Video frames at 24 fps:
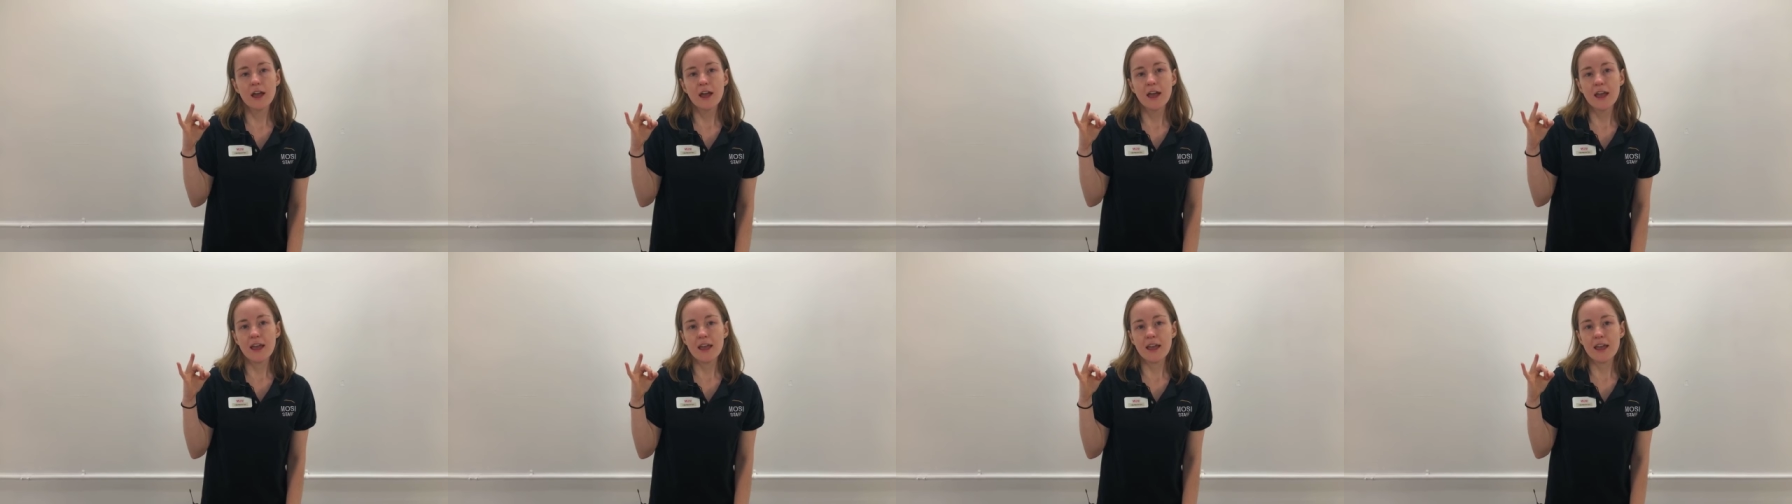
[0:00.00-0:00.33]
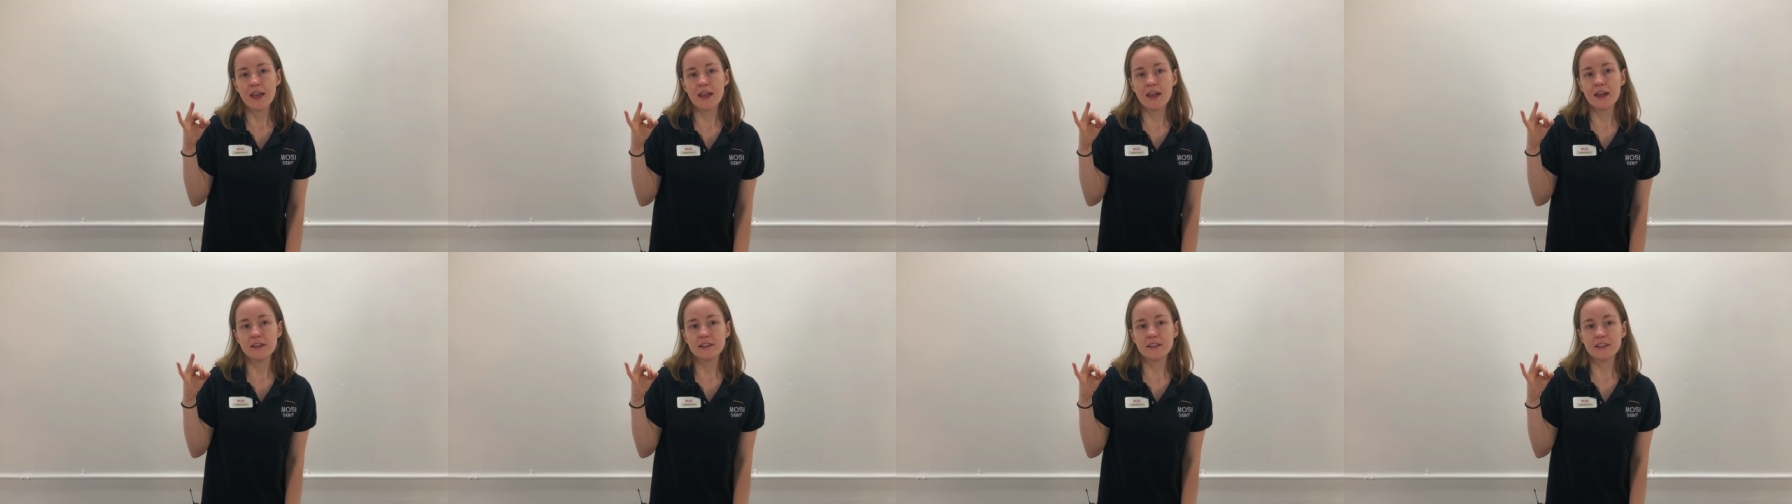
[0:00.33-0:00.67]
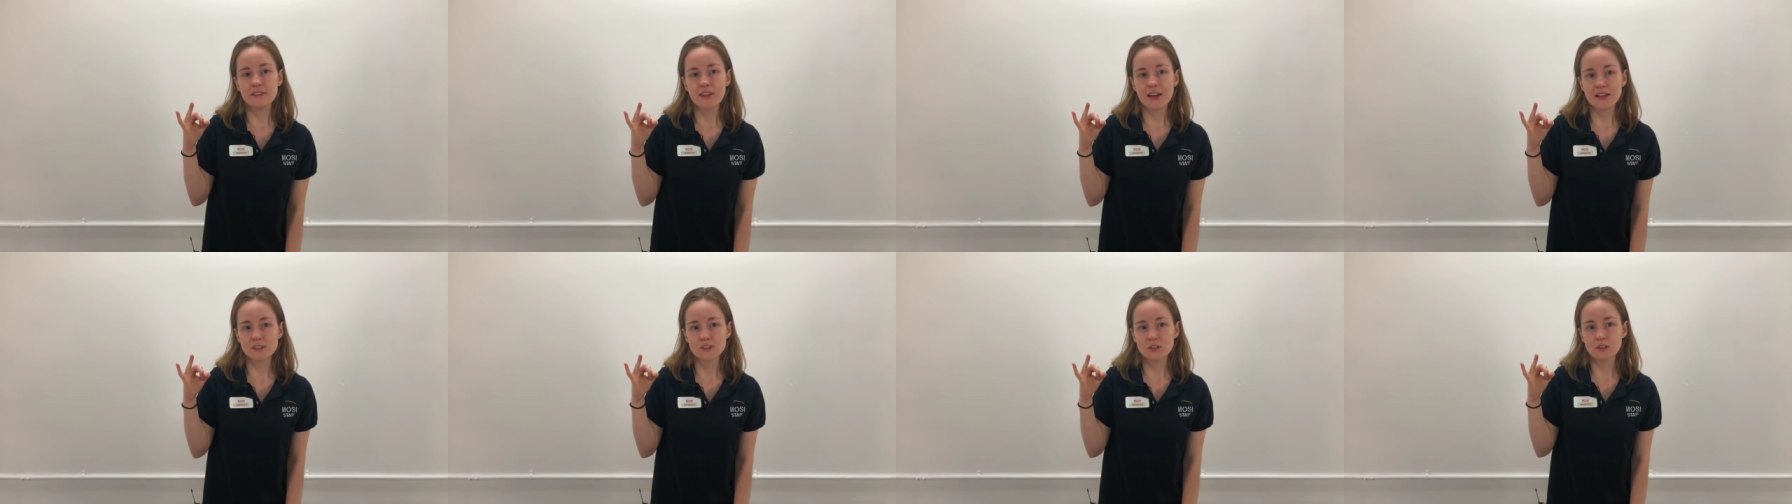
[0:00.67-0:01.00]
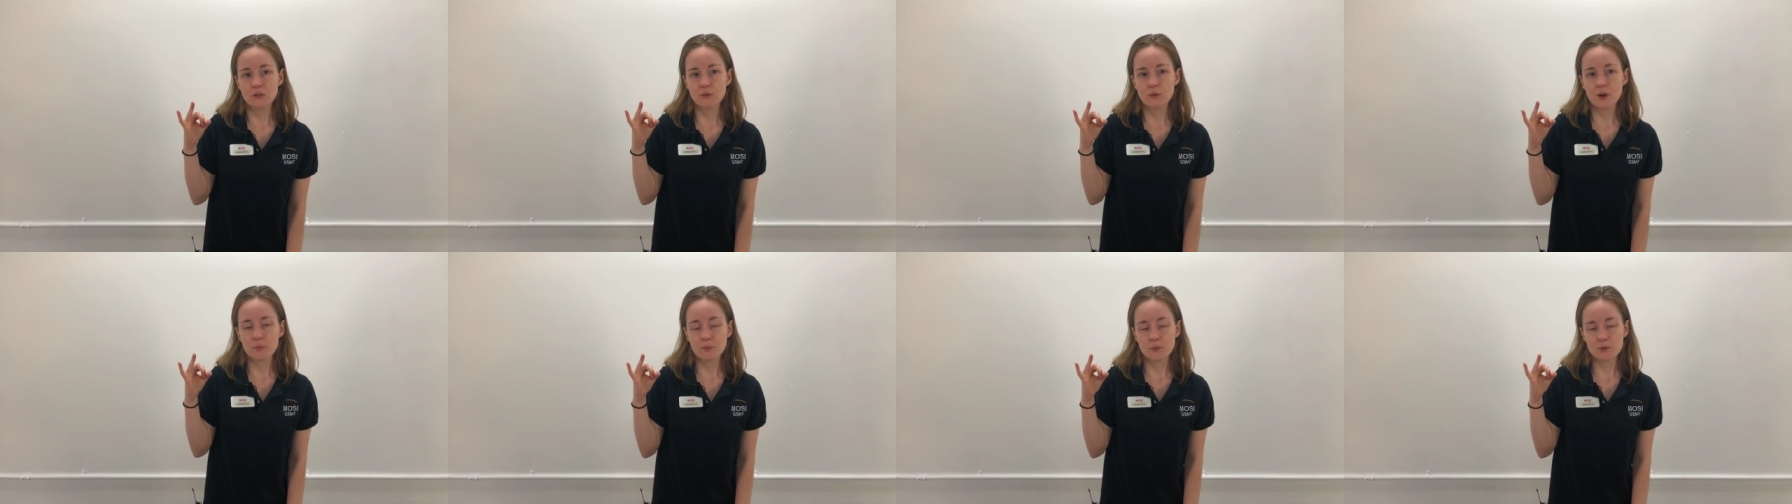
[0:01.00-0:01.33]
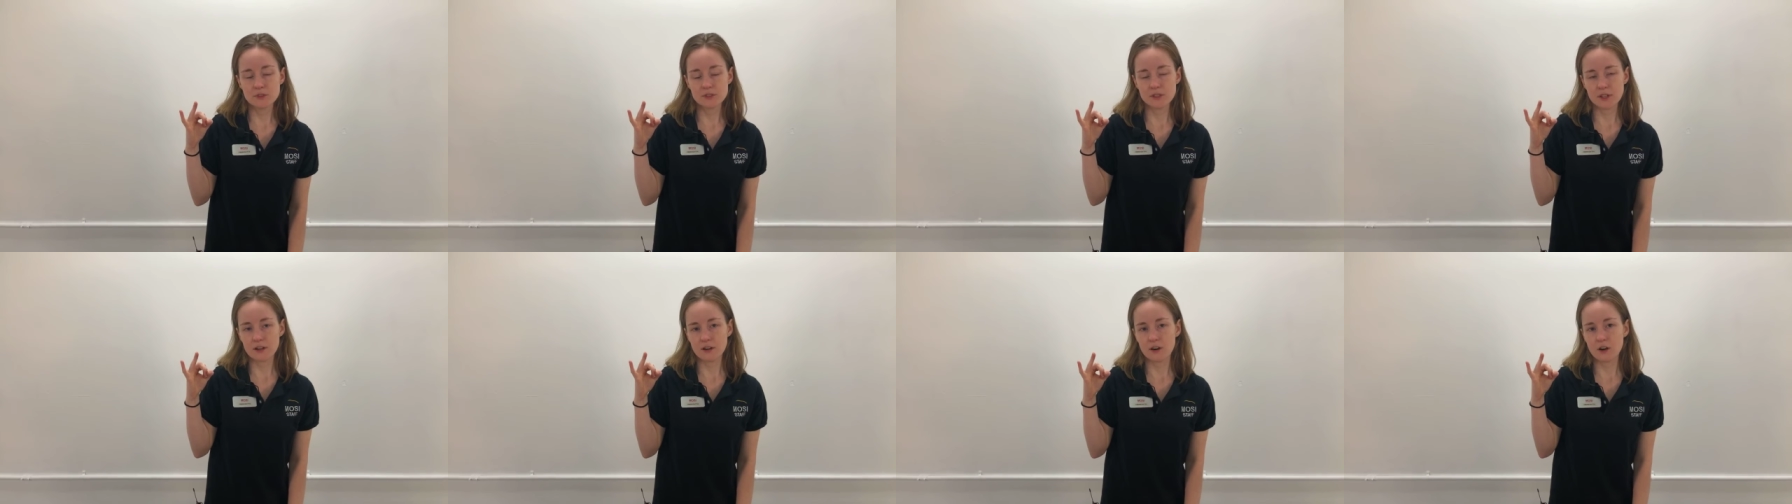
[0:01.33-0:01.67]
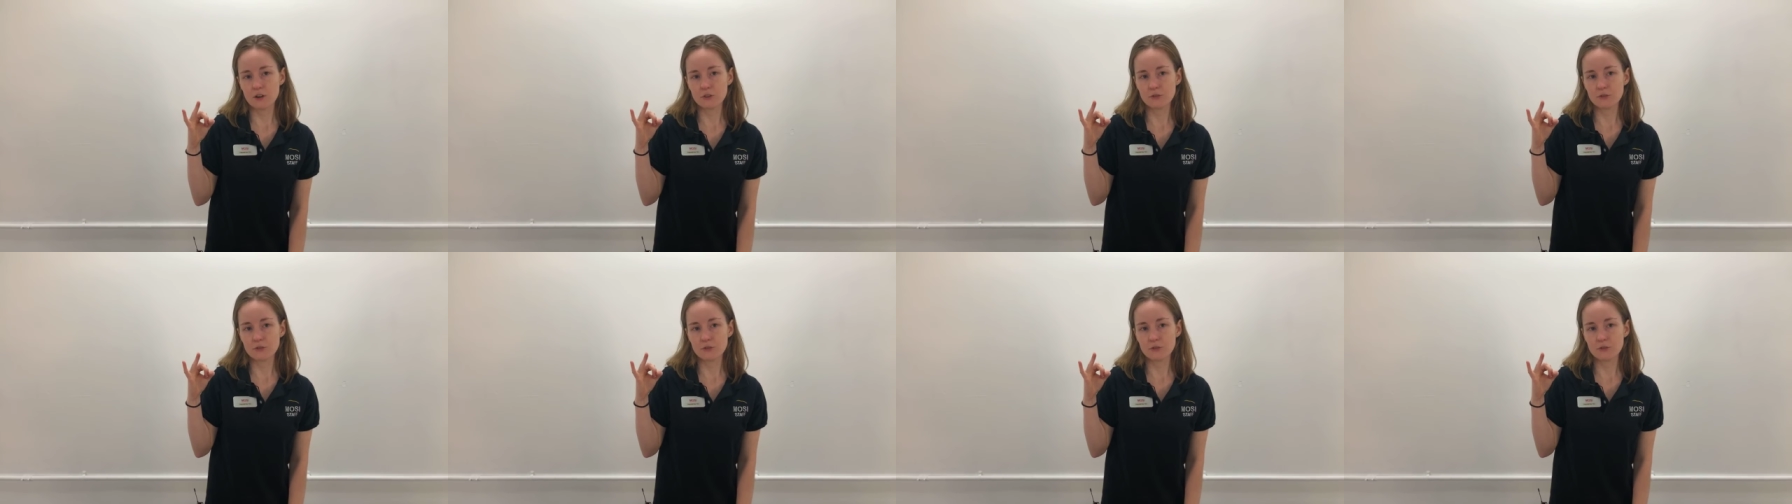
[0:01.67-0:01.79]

and that's going to represent our